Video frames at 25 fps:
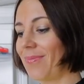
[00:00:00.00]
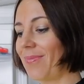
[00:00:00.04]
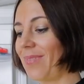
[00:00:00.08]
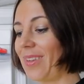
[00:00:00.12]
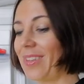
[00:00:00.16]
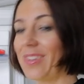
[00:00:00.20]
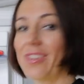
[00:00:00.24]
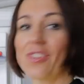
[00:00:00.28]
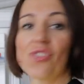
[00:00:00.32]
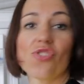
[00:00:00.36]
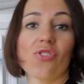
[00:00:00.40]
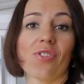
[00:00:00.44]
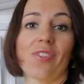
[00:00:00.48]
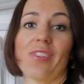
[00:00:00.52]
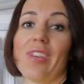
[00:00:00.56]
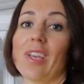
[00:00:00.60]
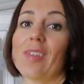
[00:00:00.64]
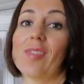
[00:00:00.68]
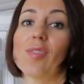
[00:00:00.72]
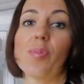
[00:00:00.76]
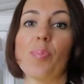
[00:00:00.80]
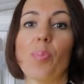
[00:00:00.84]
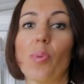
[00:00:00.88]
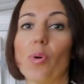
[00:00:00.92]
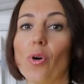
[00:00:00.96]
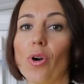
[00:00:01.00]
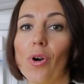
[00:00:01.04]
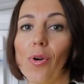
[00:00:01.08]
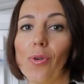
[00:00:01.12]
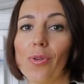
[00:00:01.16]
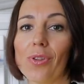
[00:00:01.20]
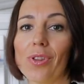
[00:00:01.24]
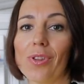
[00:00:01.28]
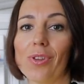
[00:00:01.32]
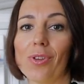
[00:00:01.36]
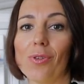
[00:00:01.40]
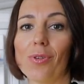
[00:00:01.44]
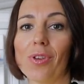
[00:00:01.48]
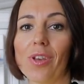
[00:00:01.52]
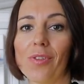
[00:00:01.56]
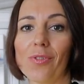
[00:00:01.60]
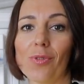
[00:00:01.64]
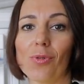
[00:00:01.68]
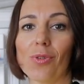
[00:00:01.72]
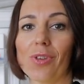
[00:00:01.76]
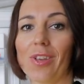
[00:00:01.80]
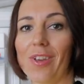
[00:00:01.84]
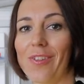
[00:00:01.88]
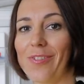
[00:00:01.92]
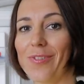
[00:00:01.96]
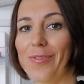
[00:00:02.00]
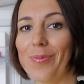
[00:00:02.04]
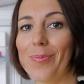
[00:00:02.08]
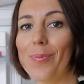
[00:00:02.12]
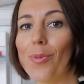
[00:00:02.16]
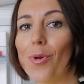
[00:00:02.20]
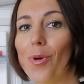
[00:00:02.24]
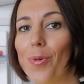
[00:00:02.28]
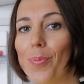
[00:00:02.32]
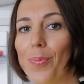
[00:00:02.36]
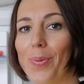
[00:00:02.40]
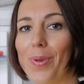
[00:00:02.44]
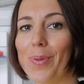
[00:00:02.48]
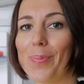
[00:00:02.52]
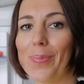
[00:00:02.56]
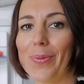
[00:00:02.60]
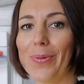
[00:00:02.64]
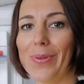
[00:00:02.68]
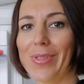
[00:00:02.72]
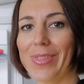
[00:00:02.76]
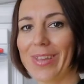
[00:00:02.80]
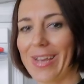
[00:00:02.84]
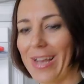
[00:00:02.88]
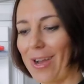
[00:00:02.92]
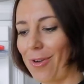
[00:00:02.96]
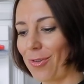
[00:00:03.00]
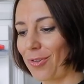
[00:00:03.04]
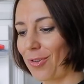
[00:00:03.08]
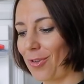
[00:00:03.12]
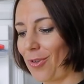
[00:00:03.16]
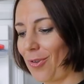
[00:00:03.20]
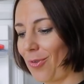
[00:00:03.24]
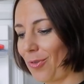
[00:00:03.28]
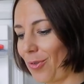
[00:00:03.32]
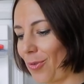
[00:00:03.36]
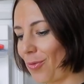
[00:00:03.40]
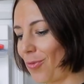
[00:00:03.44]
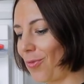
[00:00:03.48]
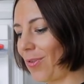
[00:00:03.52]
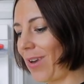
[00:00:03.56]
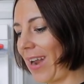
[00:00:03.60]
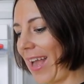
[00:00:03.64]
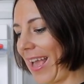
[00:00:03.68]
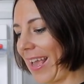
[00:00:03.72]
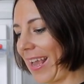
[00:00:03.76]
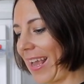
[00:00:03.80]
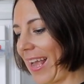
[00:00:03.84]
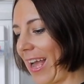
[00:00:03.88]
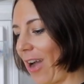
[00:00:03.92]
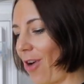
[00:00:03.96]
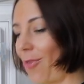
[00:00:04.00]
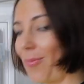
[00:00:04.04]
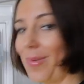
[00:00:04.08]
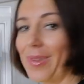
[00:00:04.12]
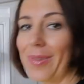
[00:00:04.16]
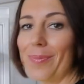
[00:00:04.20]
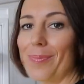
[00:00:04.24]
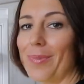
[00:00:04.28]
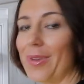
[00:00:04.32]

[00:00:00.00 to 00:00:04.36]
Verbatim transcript: it just gets spoiled. You have to have more people in the household who like almond